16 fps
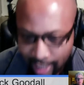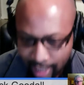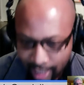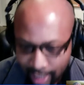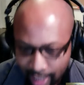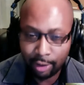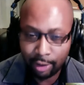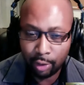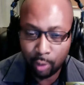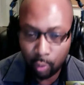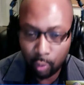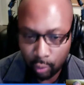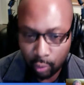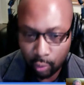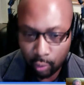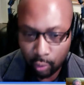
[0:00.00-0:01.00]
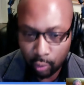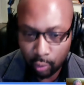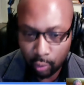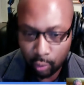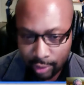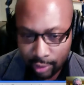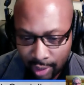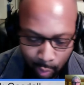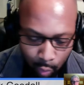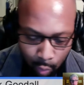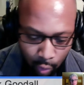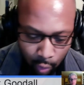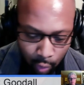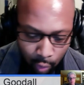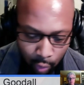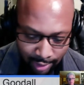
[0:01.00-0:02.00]
than thorns, because we
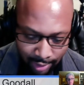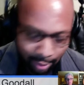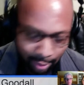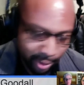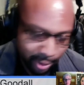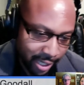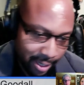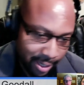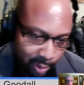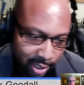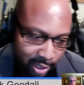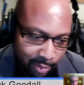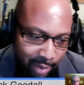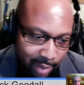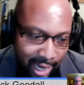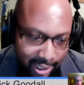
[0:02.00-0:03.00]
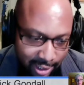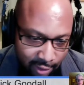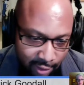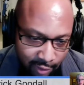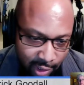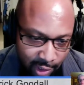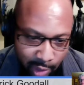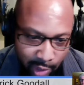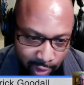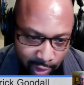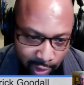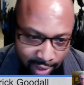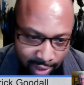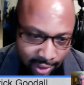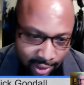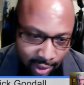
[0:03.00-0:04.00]
want dinner time to be a positive
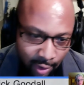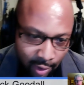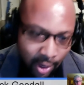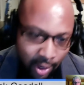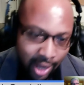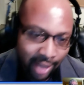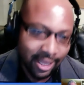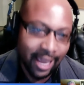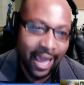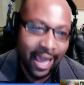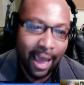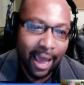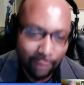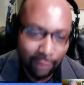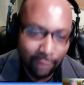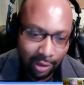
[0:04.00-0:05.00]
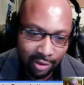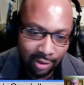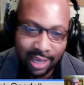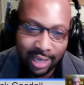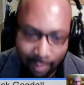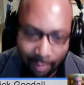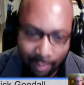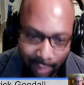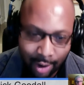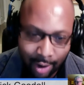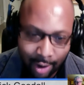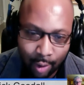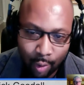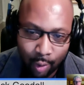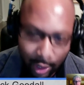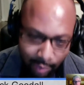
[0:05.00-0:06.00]
experience. So they have to think about
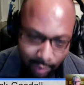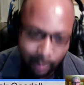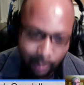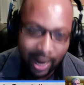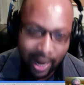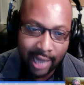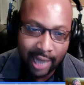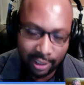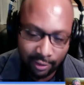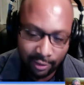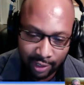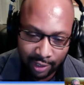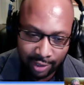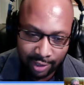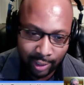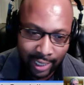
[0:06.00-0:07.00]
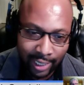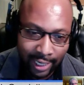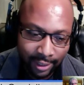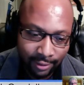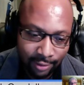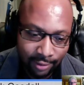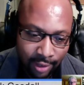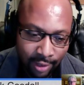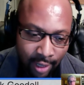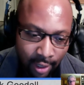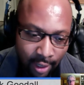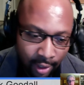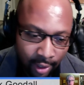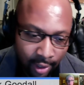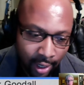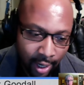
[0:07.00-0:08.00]
what's positive in their lives.
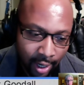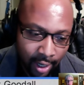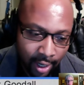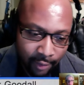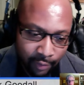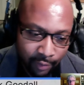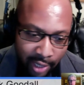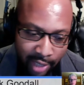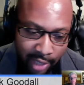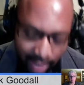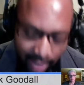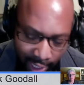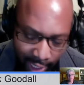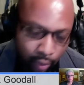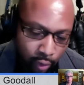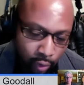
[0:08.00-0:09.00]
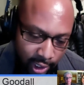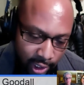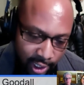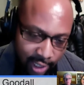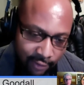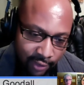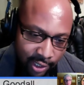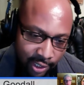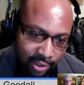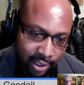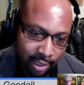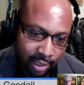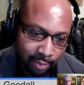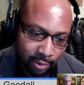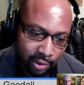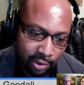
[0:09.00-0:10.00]
And that's really given us an
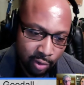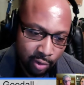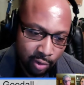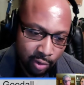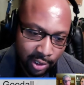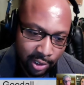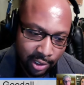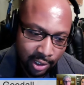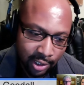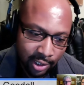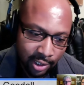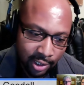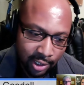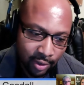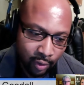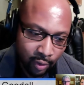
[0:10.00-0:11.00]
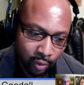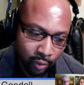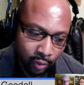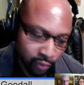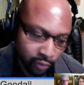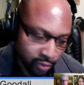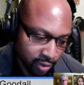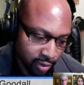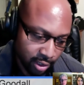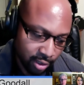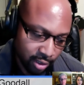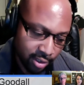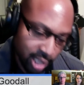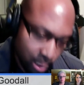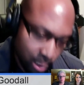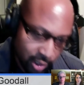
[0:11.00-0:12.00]
opportunity to
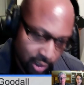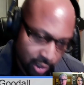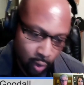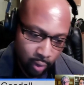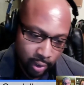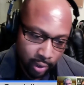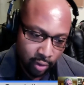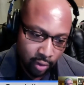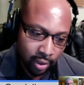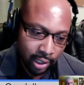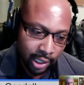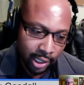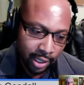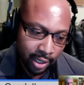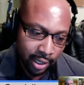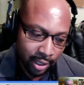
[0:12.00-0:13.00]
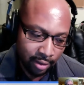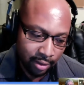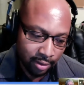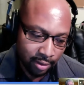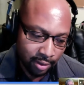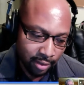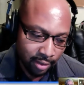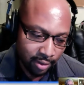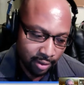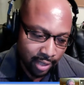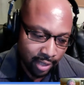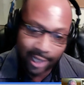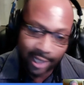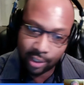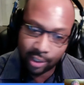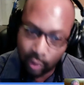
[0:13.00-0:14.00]
see what's going on at
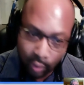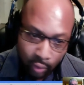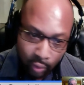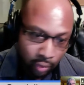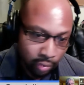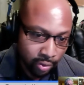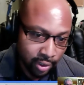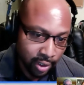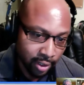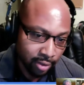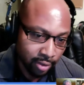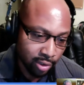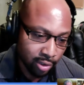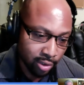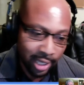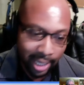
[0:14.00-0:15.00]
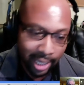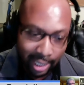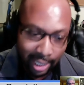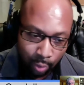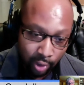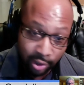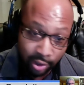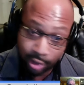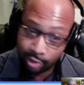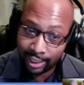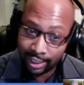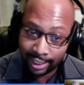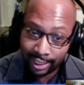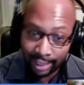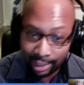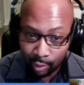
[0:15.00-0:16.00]
school, to understand what they're
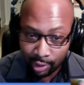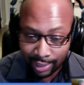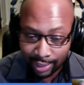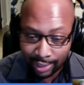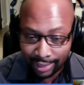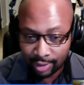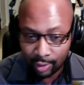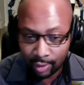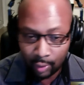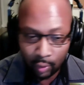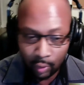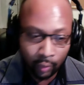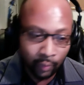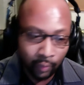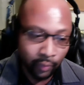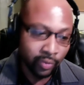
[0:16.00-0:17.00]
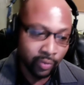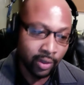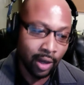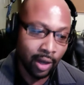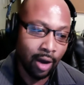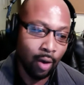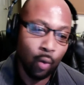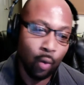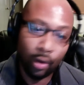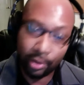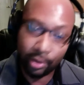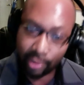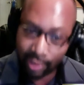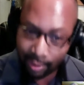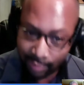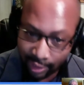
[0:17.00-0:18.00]
dealing with at school. What are some
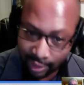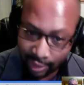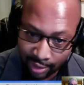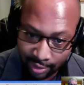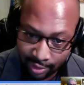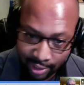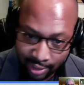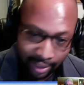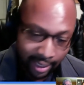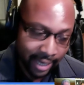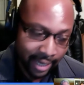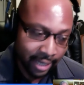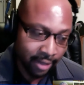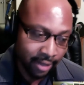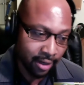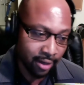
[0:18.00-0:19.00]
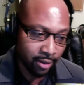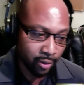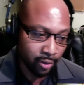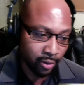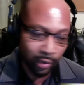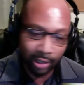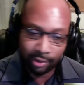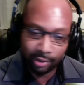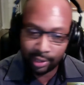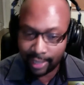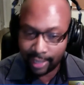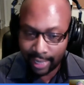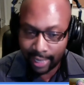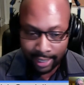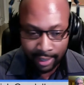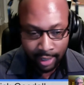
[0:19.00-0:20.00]
of the things they like throughout the
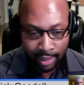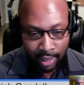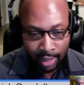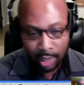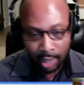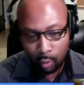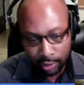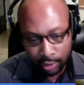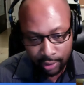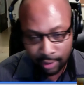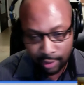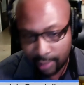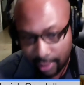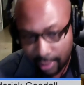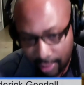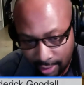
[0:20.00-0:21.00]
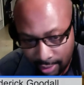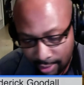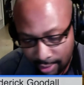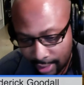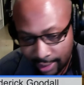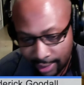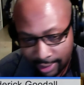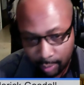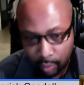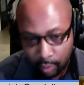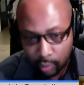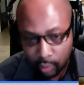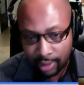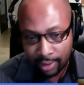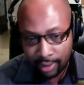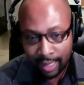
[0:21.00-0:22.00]
day? What are some of the things that disappoint
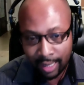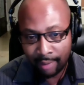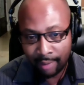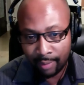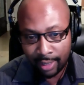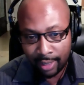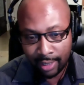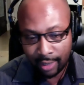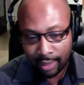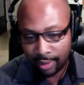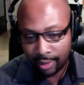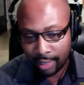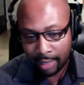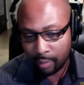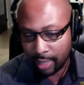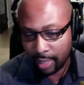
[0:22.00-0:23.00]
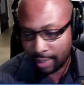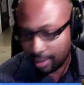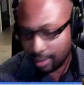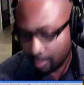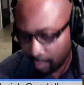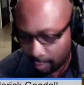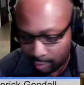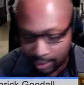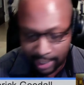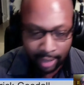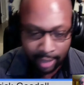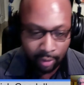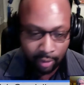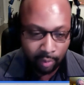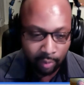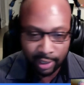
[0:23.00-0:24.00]
them and make them upset or
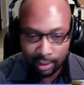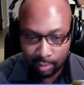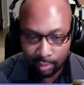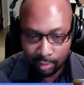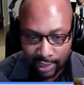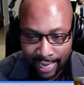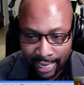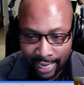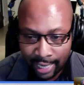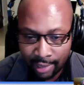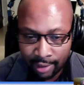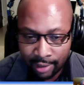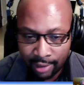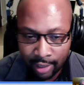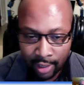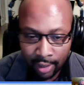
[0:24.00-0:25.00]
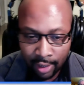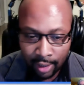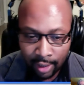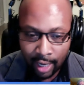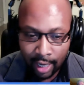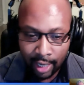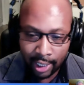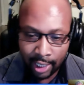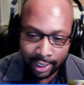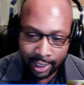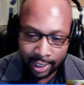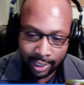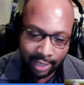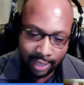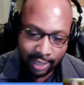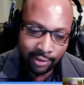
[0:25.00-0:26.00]
make them sad? It
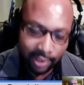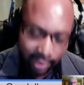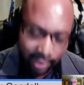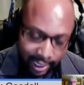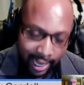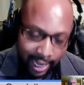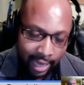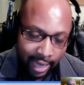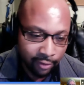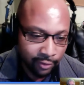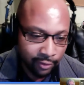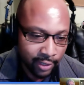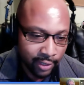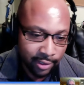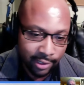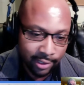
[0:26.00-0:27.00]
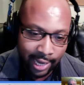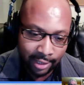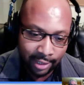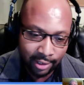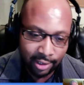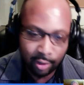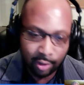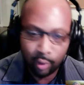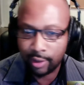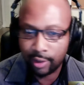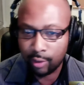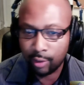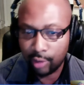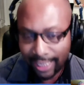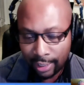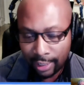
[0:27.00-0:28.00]
gives us a lot of insight into what they're
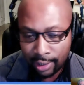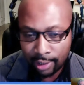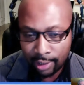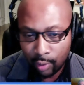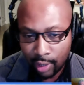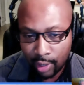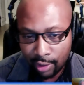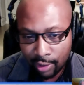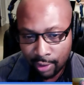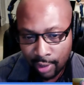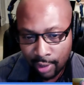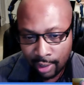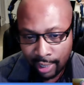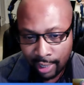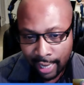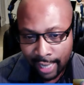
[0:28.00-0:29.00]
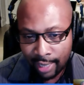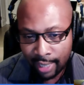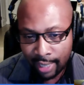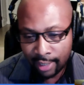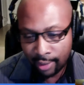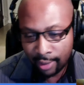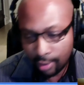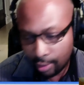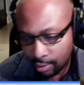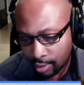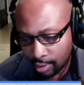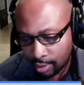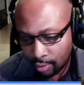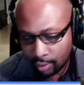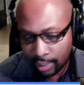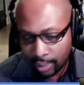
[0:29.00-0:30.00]
dealing with, and it also
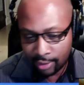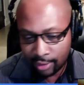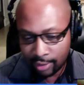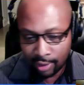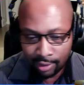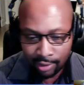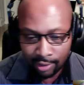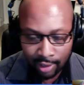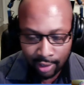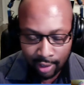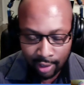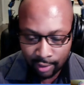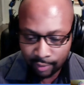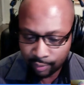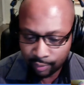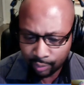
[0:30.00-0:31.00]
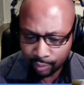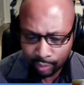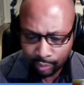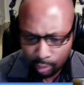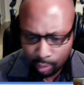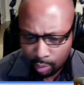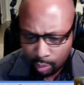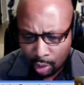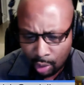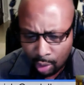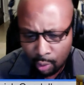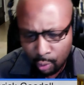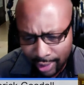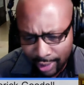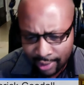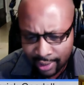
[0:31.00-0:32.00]
lets us
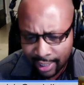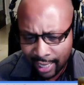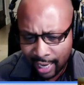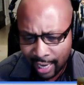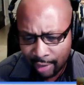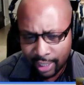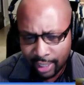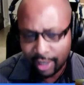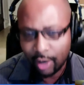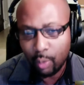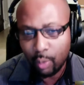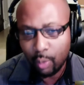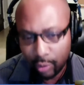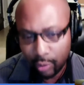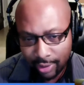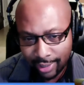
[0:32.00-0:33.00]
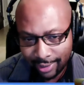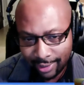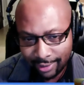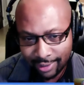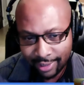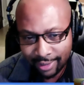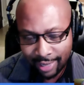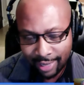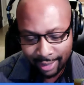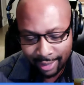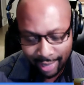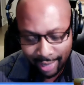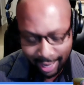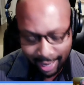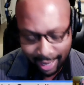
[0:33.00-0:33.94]
really see how they cope with things, and